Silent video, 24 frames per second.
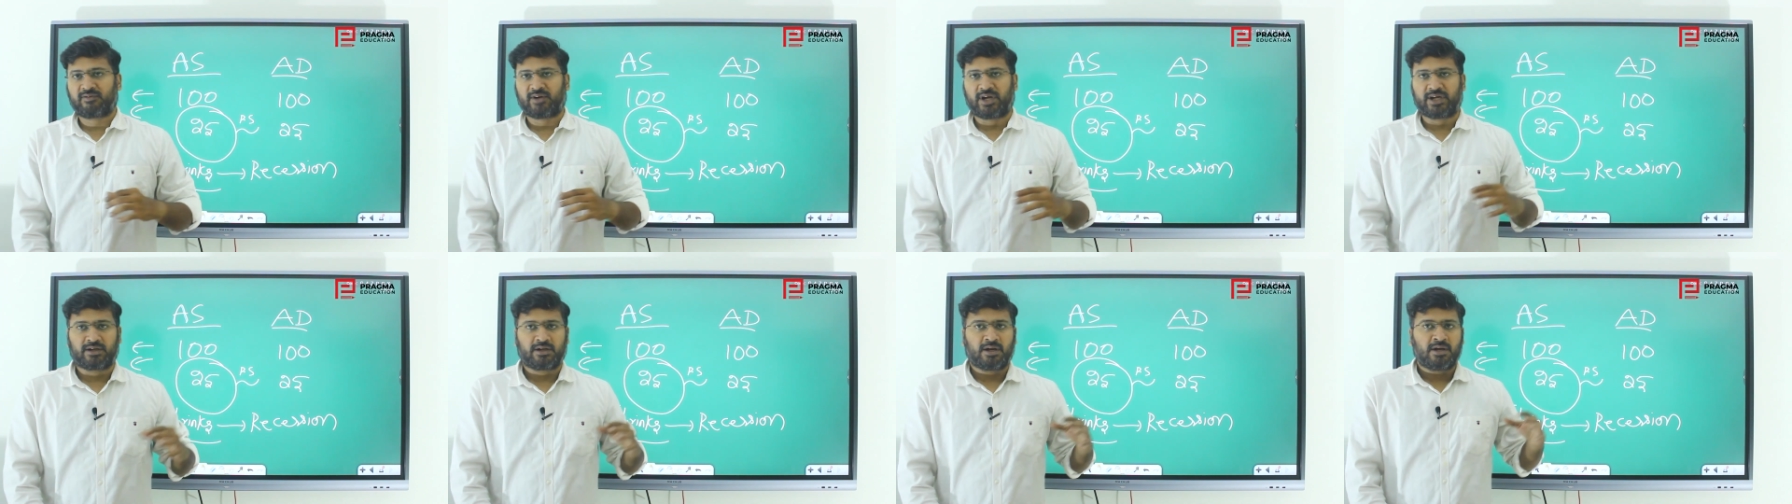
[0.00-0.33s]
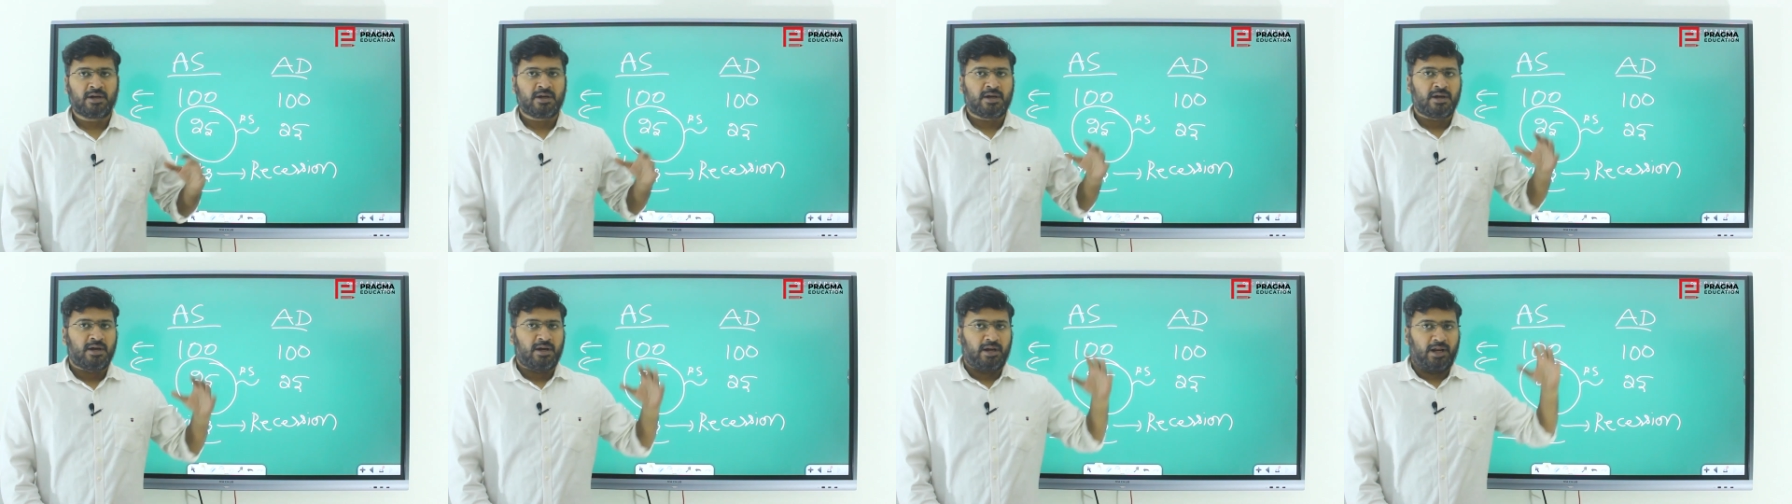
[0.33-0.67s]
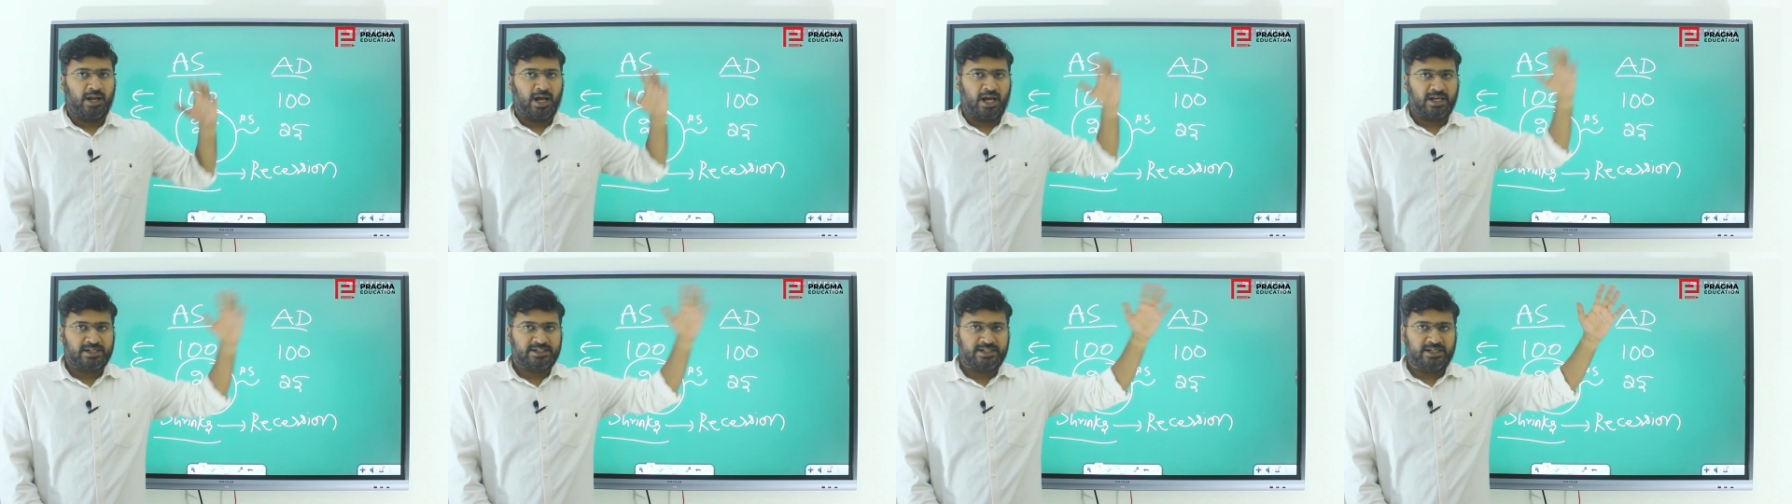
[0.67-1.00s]
Like
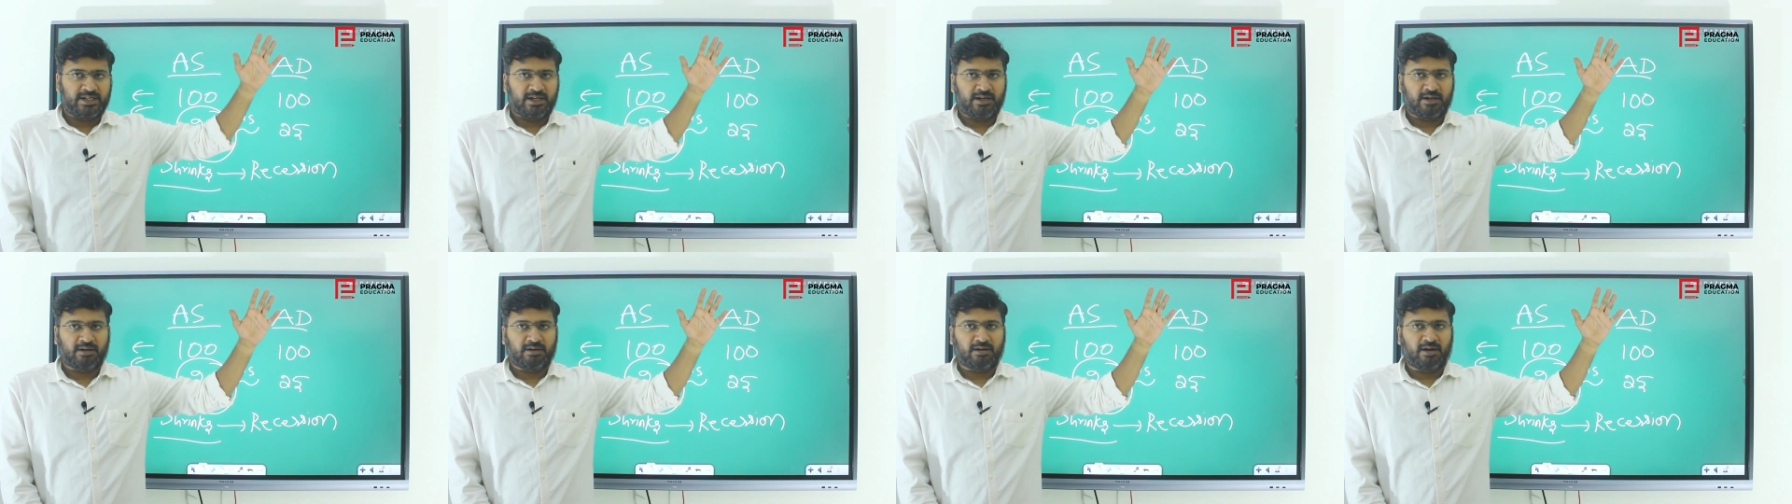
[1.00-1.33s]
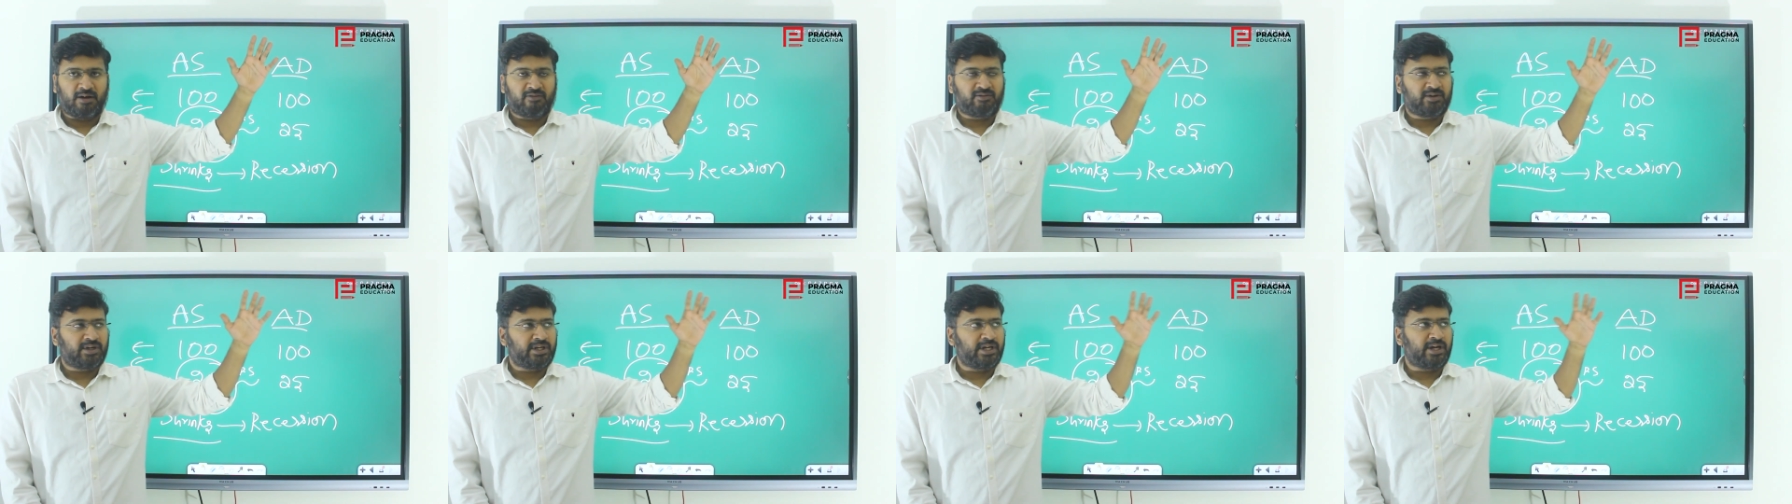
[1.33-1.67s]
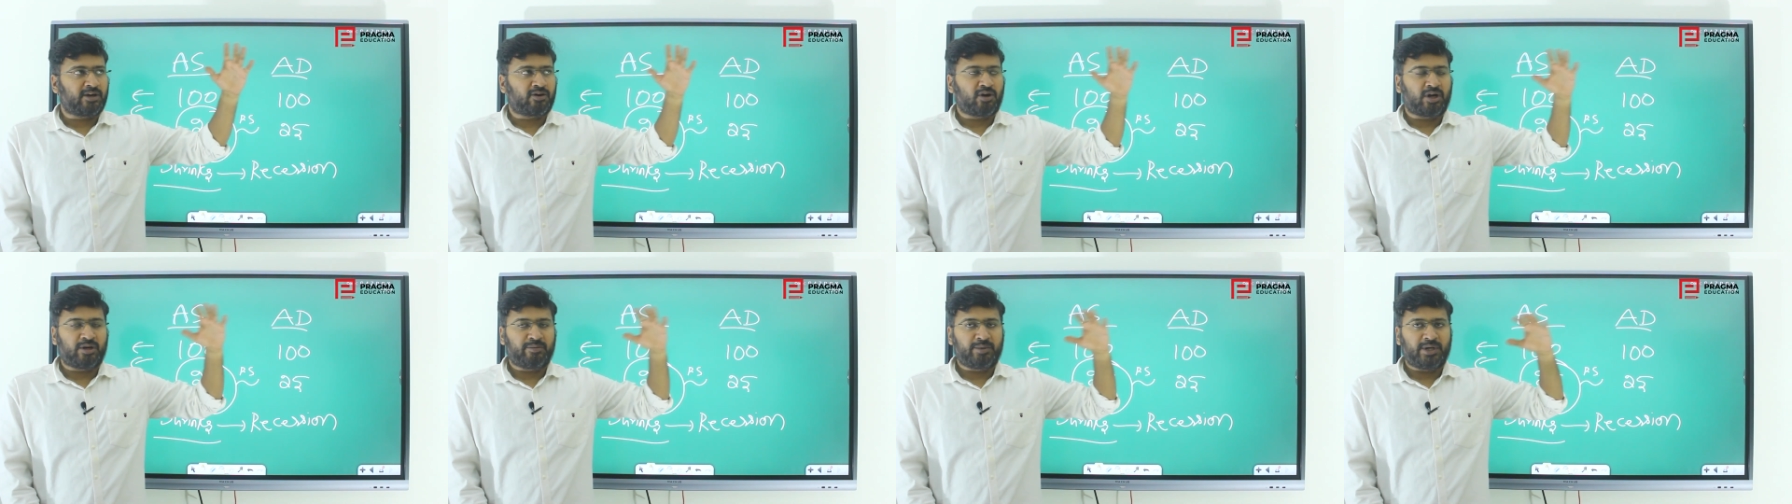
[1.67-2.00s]
last year our
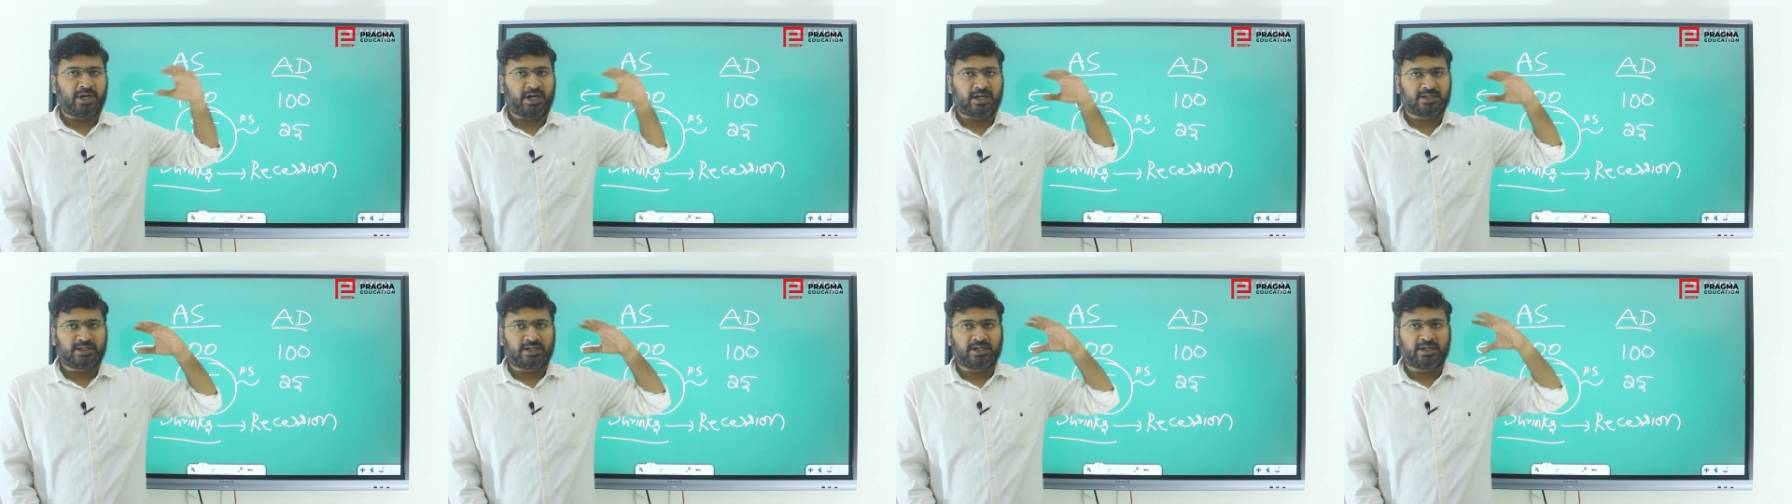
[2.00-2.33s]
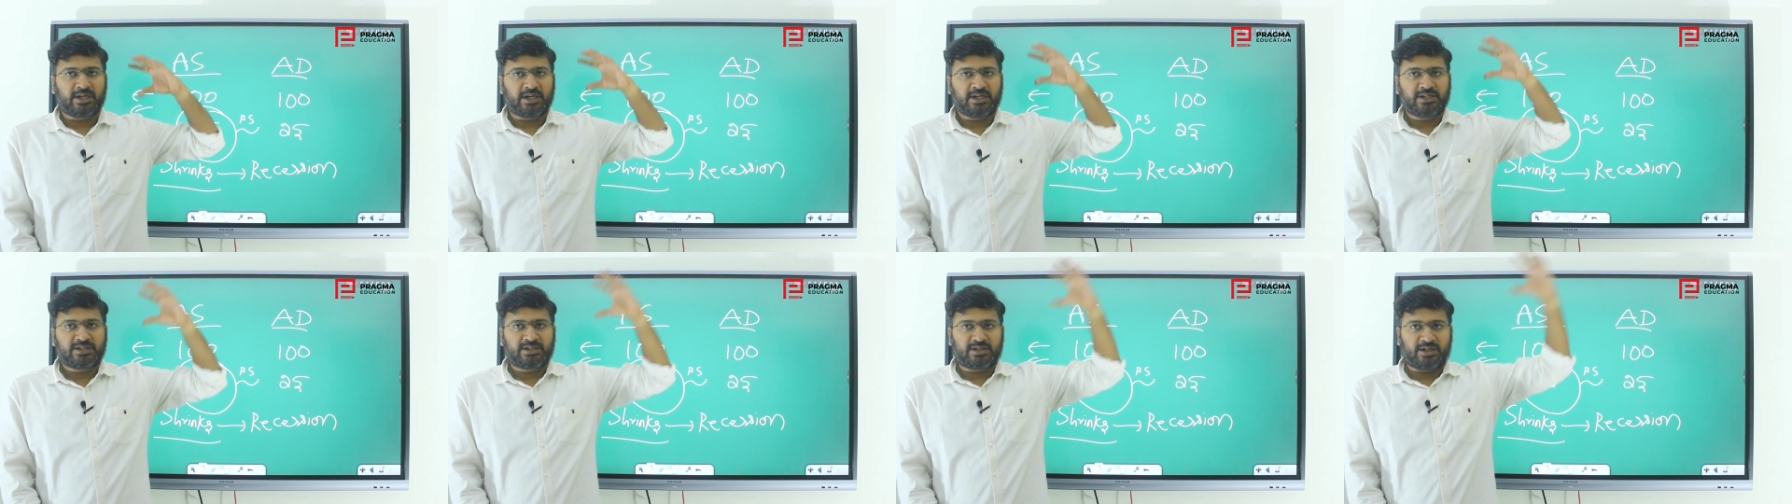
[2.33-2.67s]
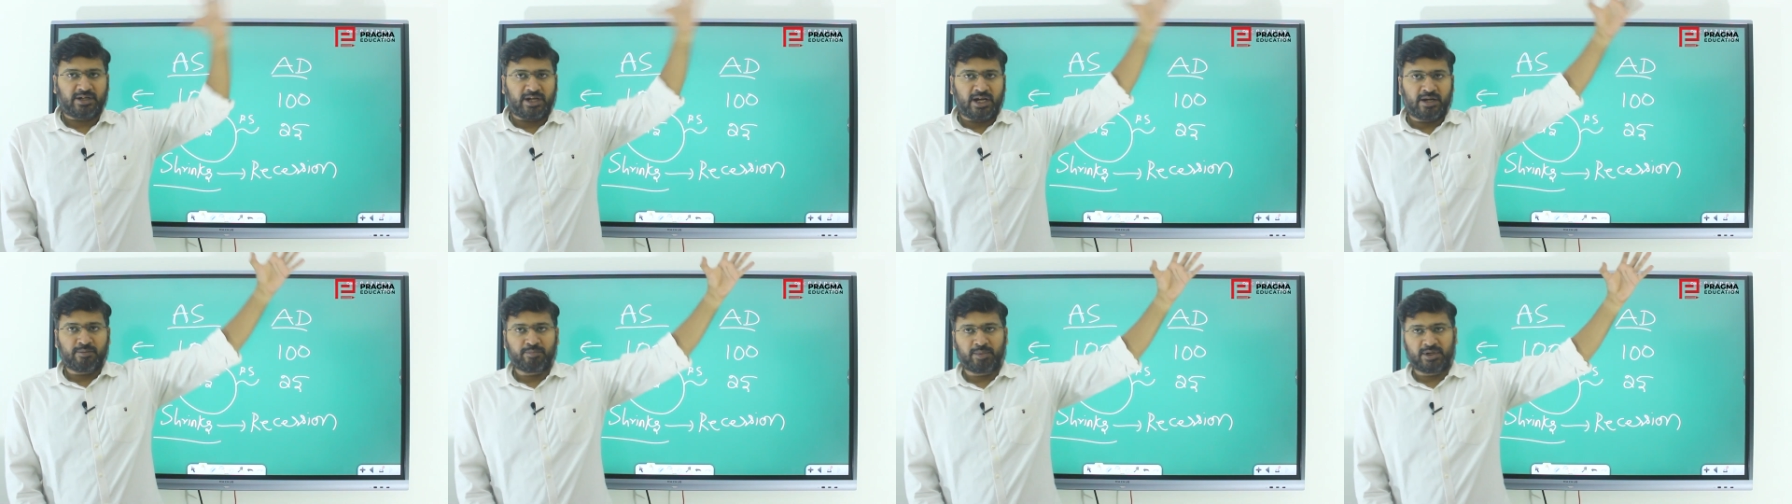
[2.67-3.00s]
economy has increased
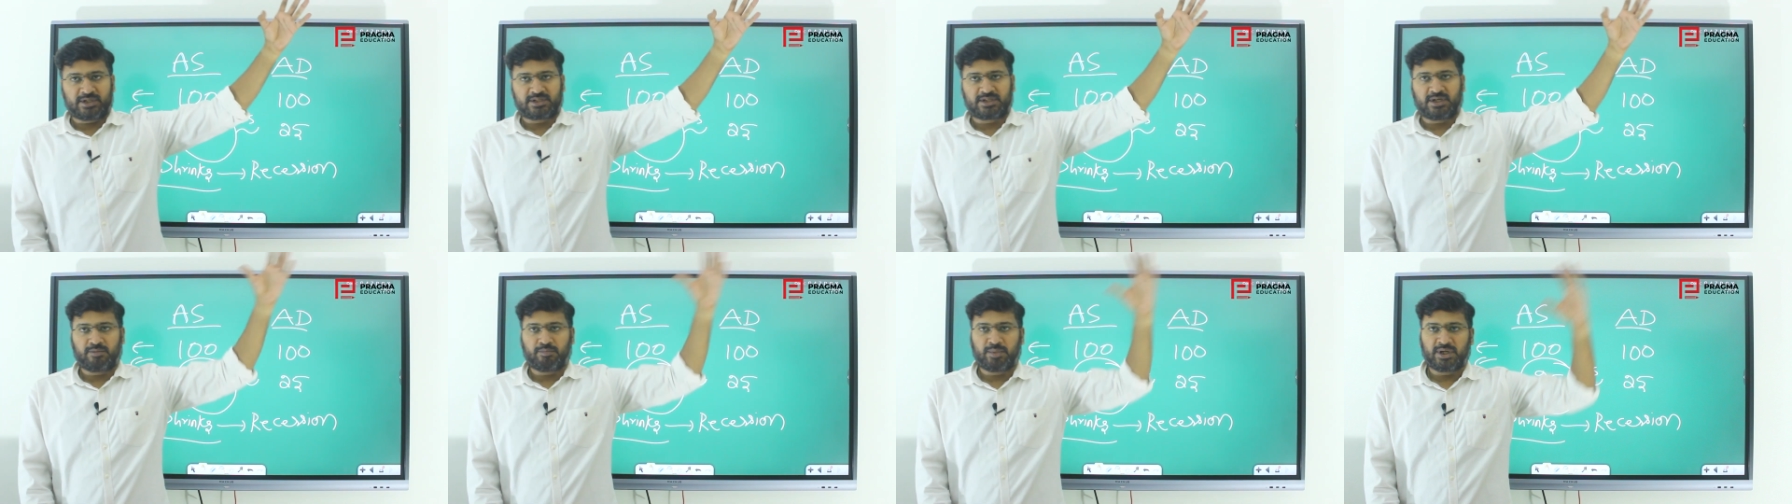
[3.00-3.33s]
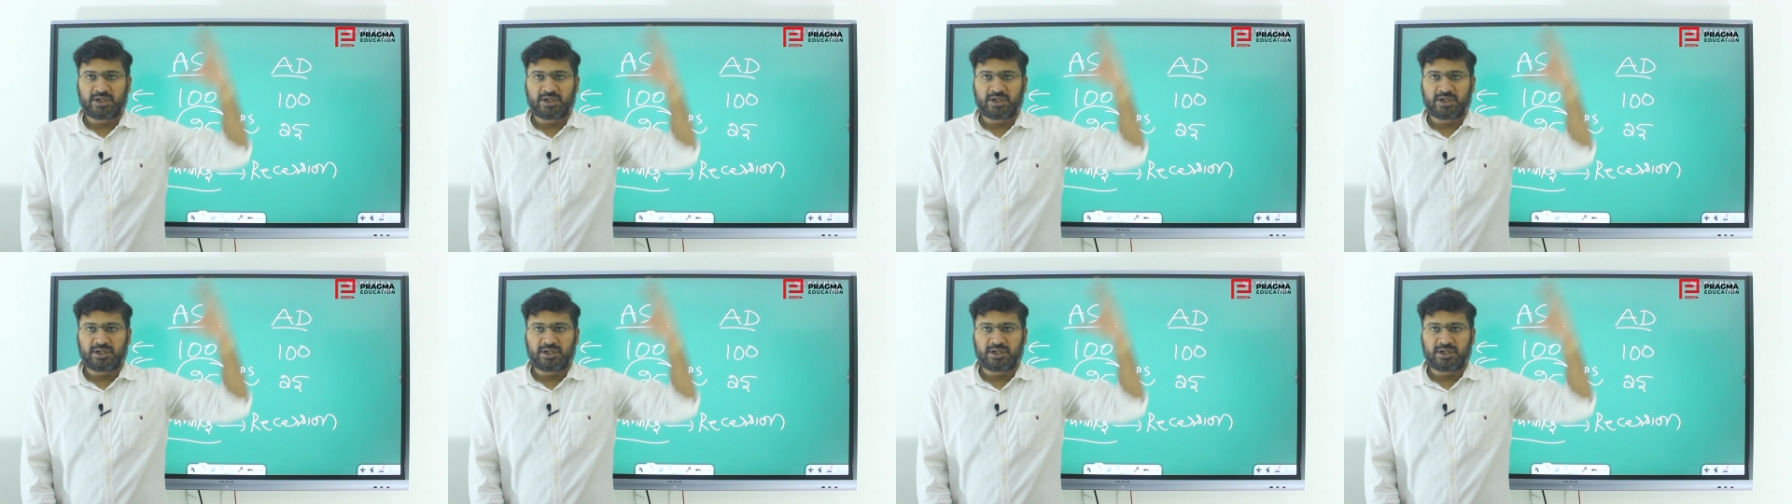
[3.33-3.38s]
10%,